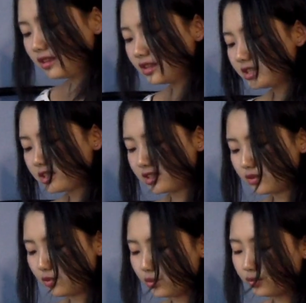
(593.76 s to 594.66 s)
It's
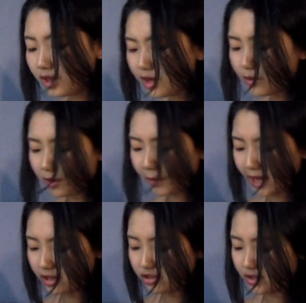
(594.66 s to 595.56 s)
really well
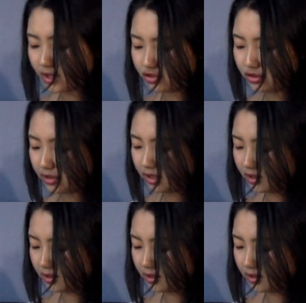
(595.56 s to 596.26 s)
packaged, actually.